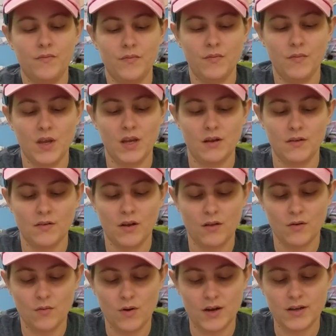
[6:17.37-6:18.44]
because
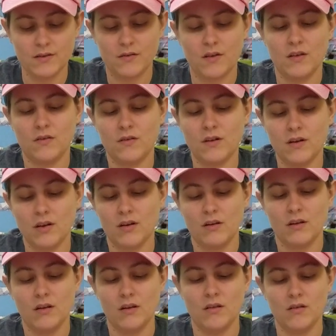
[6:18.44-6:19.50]
otherwise it's gonna
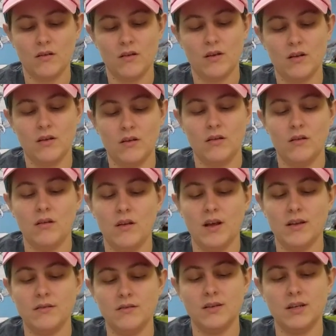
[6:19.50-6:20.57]
not
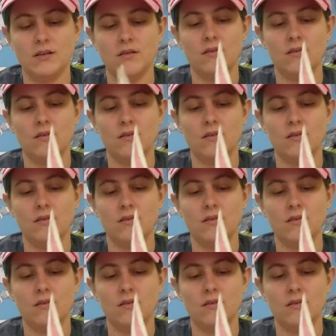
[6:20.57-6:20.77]
stick to the